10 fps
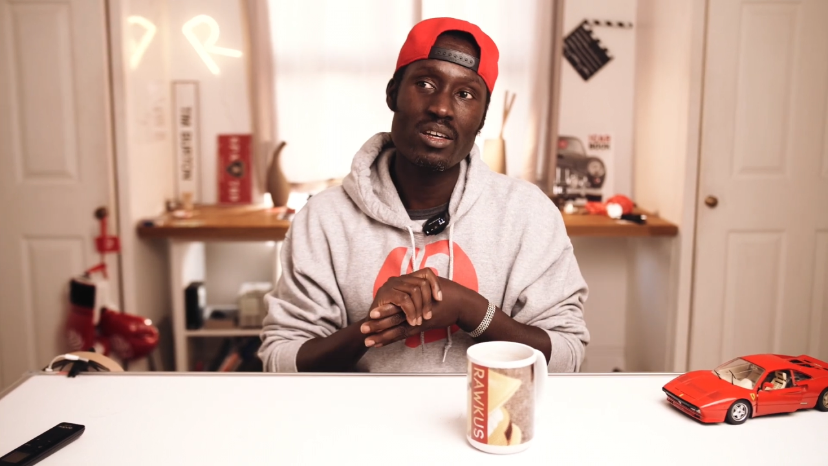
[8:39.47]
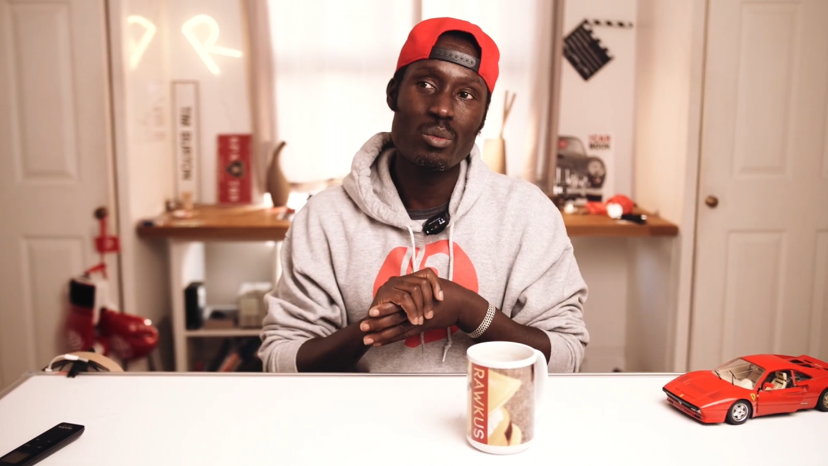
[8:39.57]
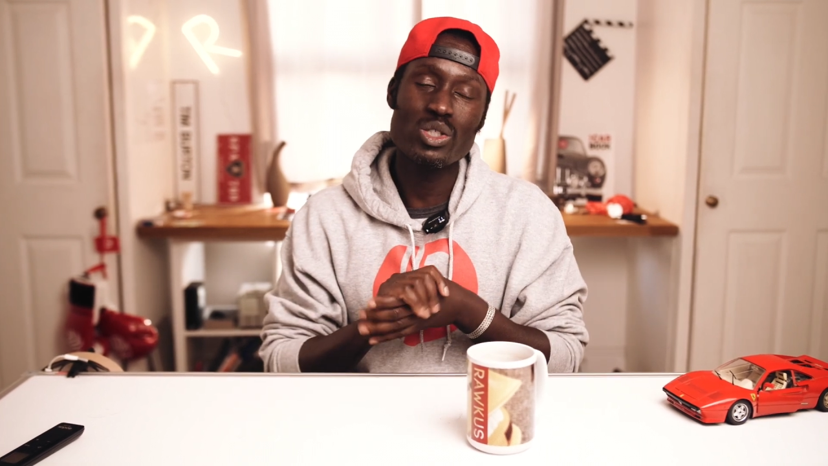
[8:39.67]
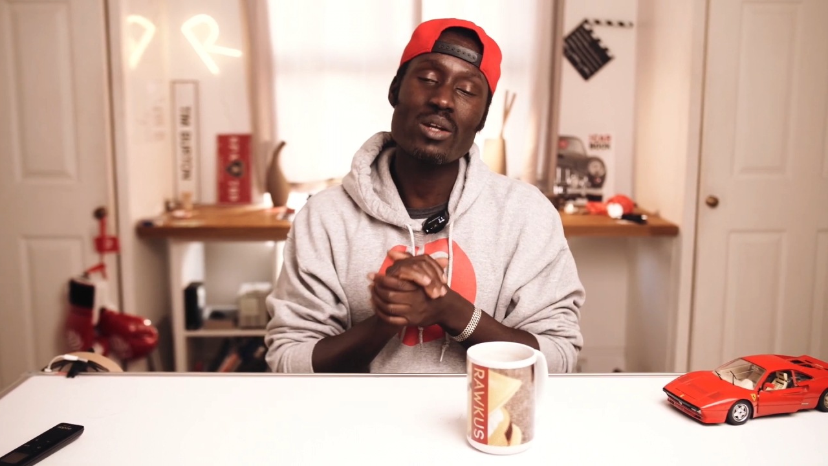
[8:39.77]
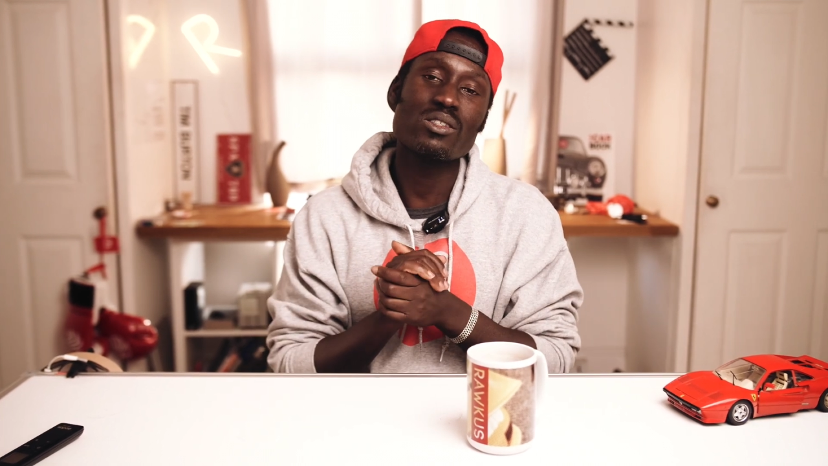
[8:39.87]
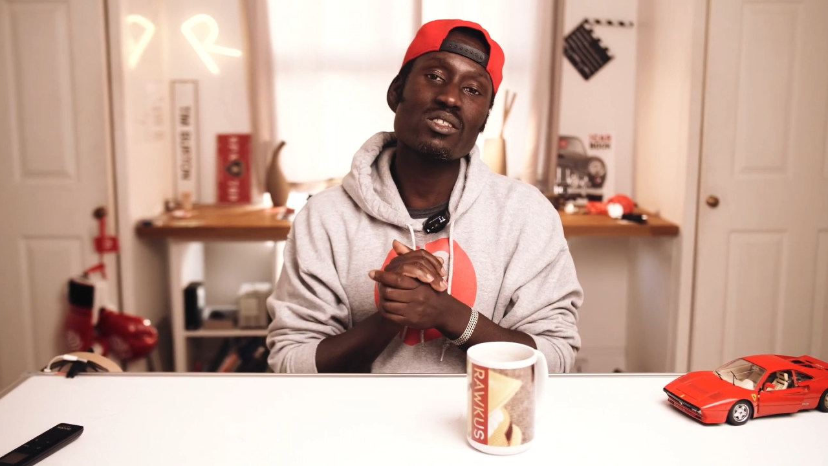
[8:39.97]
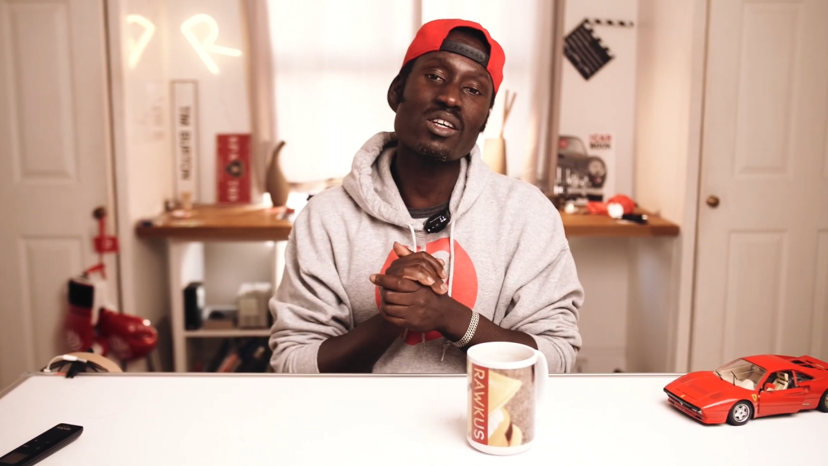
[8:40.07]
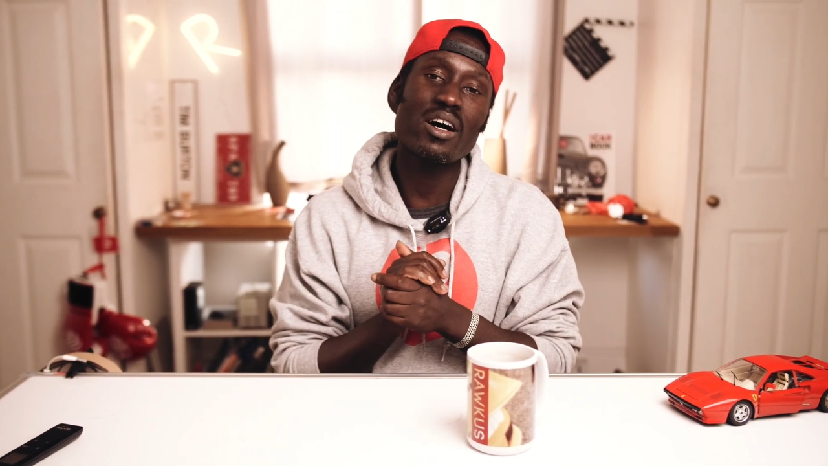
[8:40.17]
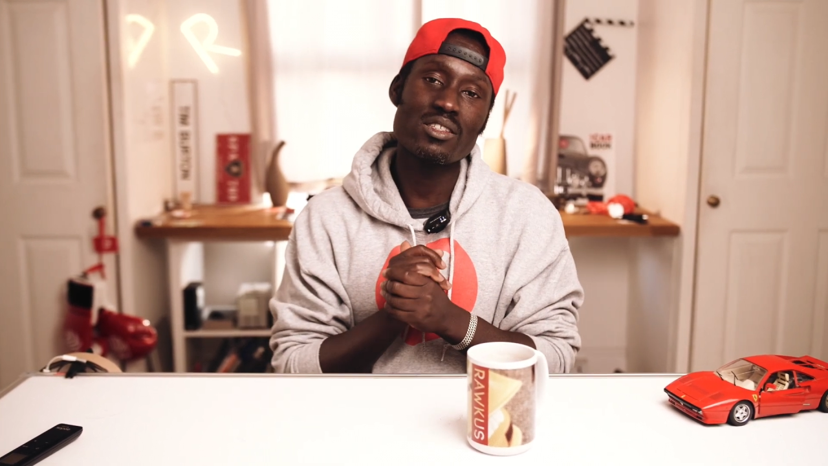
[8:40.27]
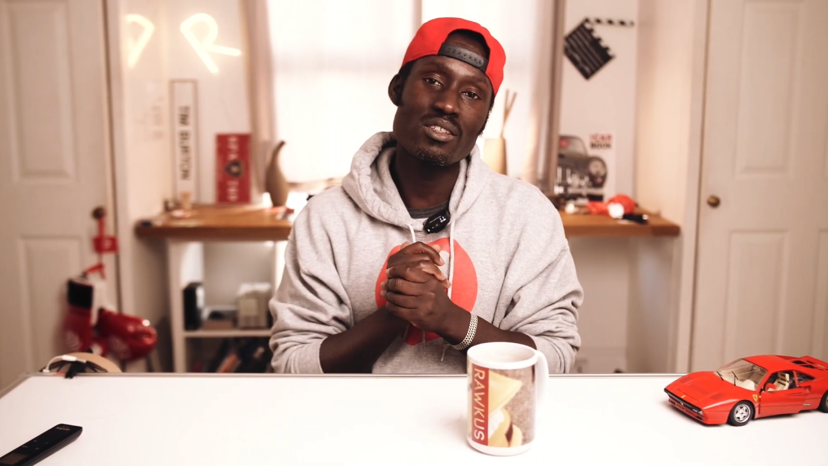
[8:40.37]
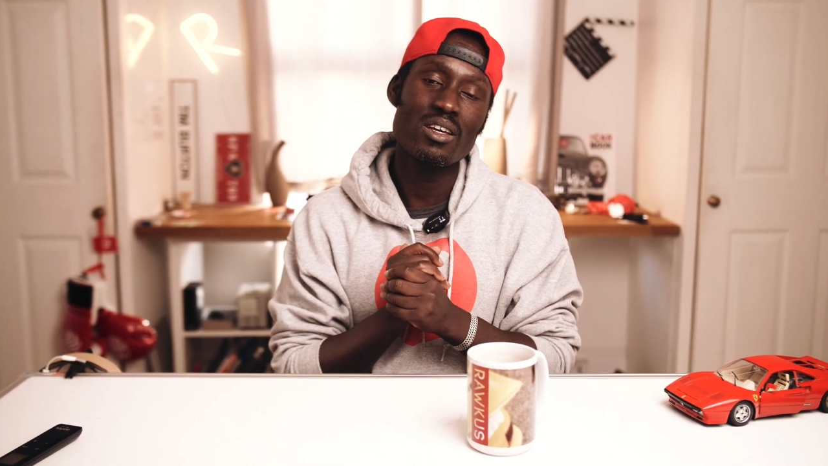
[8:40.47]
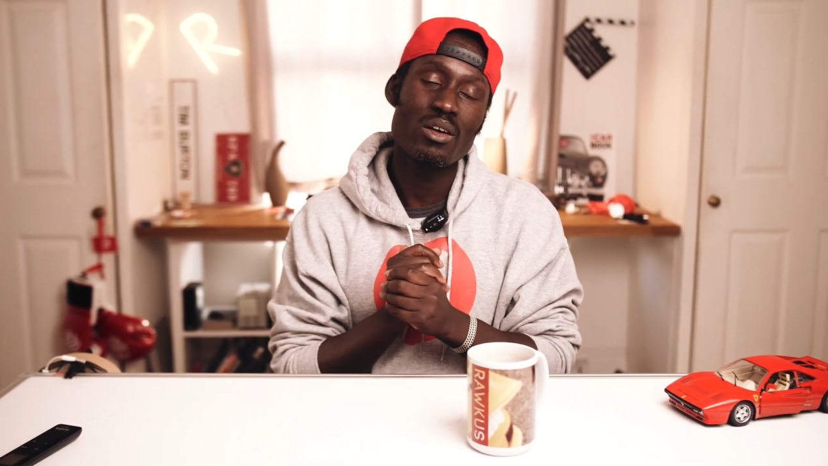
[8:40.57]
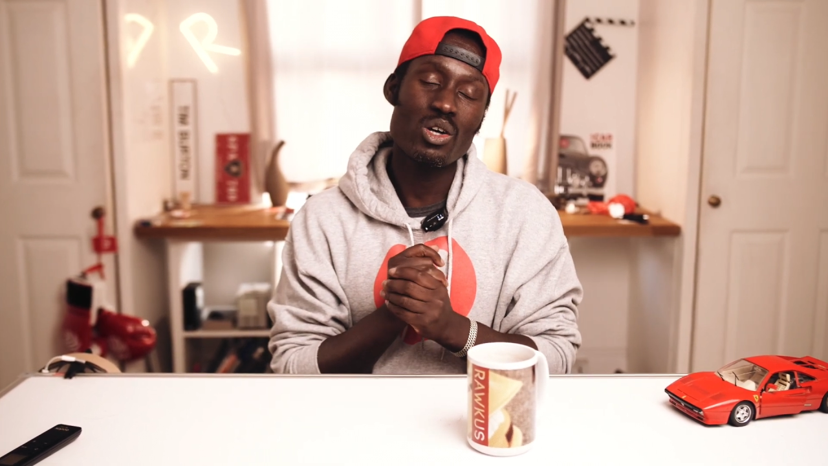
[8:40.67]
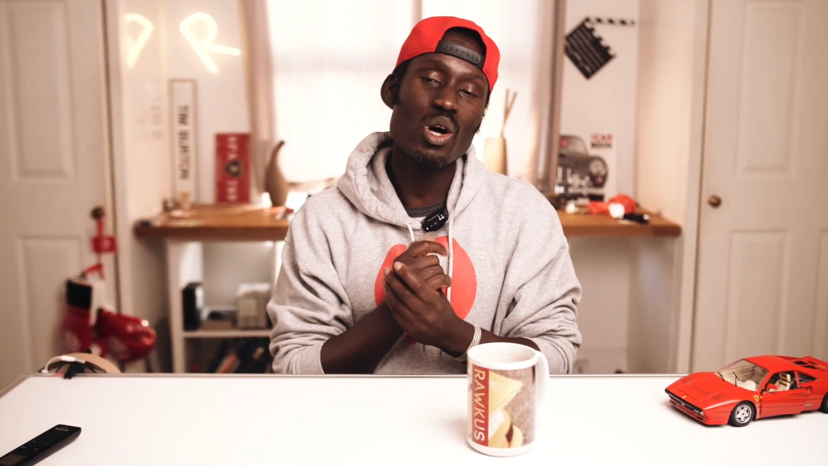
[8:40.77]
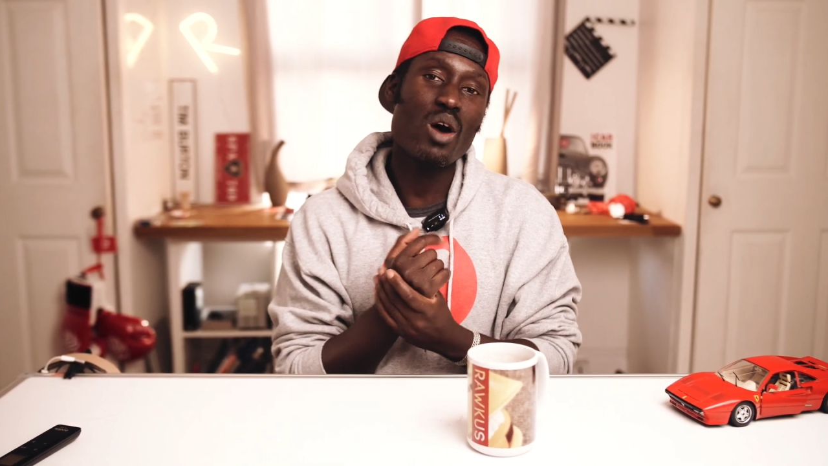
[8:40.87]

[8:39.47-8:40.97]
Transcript: which kind of sucks, because